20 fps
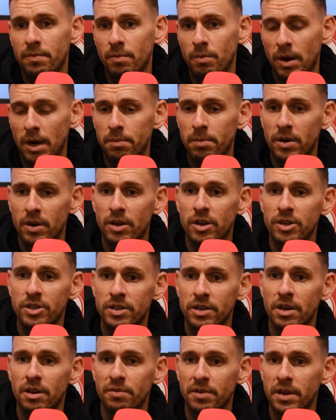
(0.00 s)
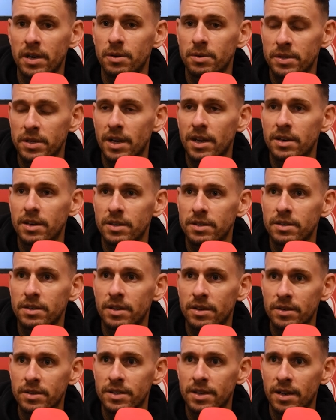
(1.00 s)
what happened last year, I think it will stand us in
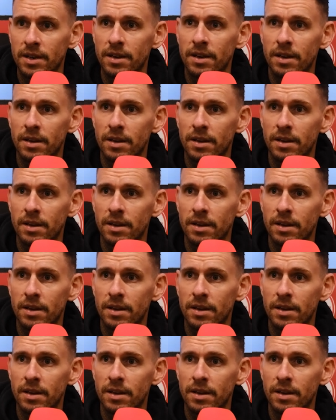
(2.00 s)
good stead.